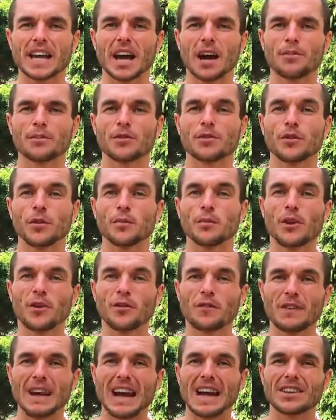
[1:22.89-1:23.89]
comes from
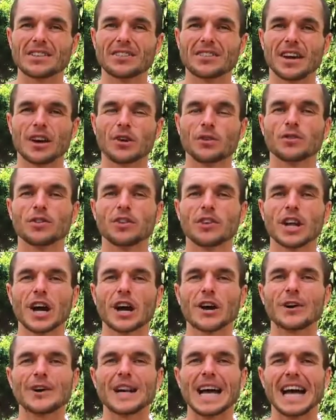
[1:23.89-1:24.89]
your fat cells
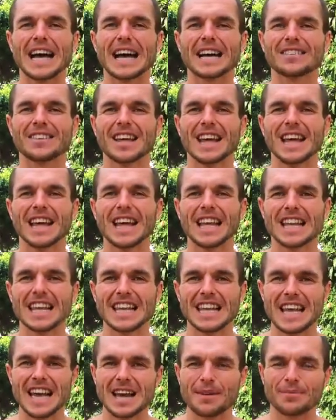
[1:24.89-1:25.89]
known as
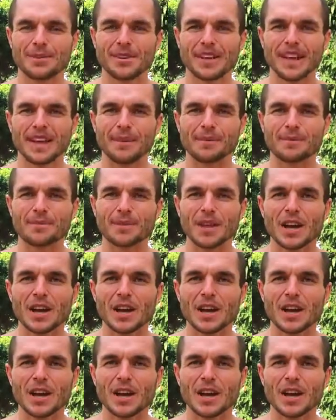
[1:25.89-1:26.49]
leptin.